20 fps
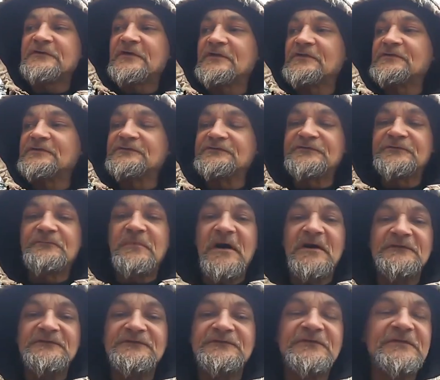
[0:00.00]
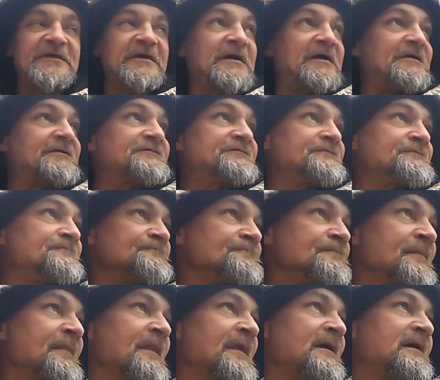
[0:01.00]
Another little spot to sit down.
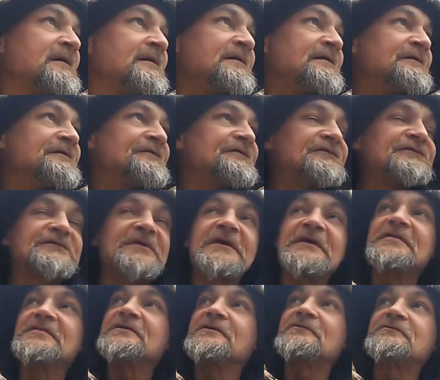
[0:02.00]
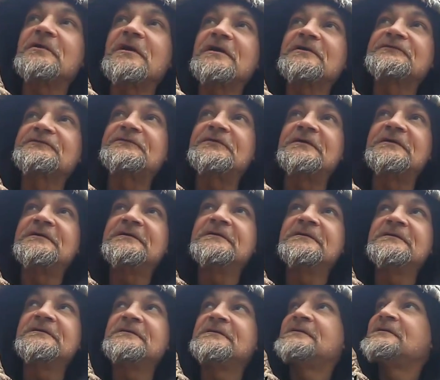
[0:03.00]
Just take a little rest.
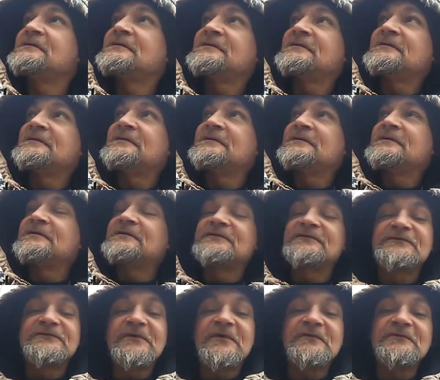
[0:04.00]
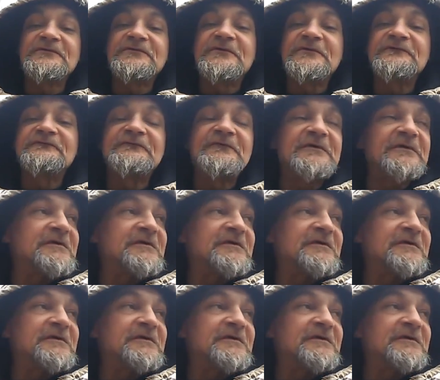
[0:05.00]
It's always good